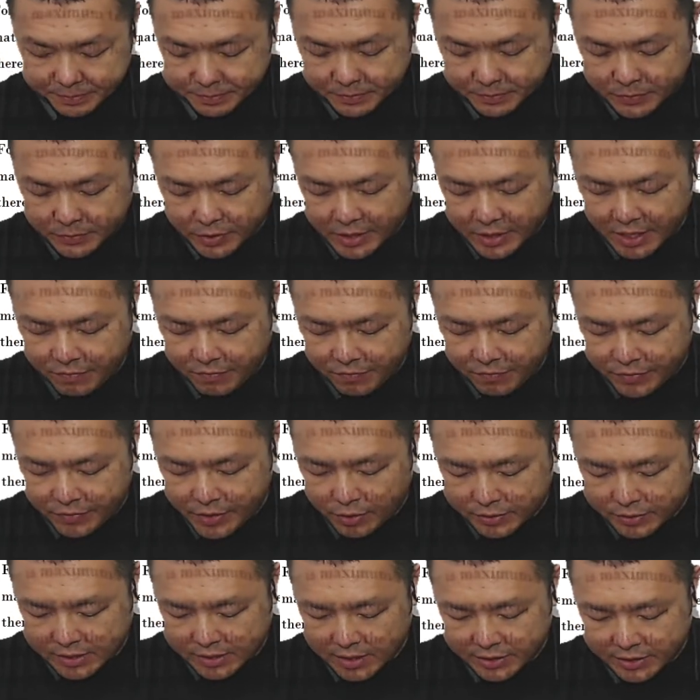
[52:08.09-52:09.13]
Okay, free
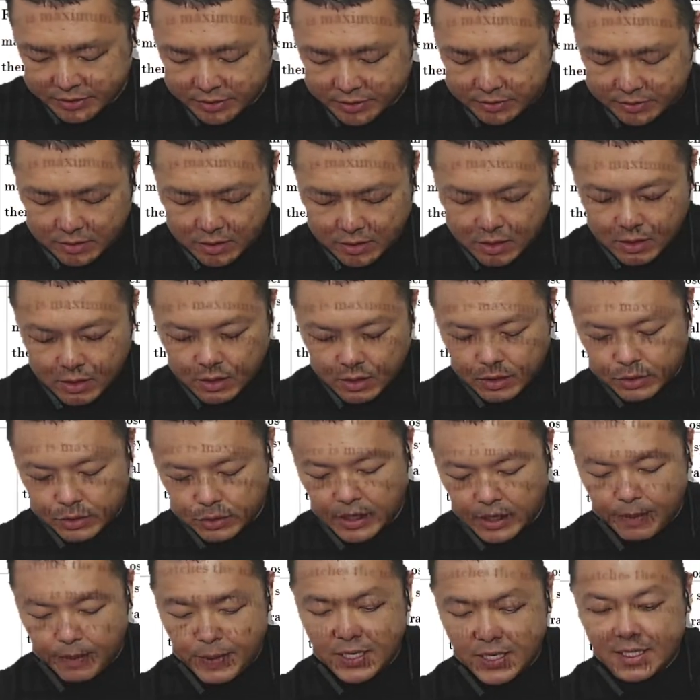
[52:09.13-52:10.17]
oscillation. So that
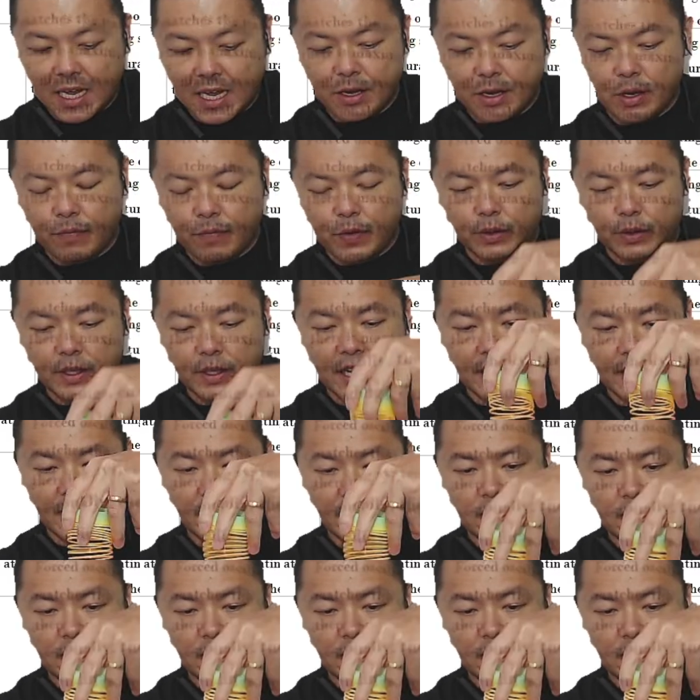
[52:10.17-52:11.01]
means that if you take this,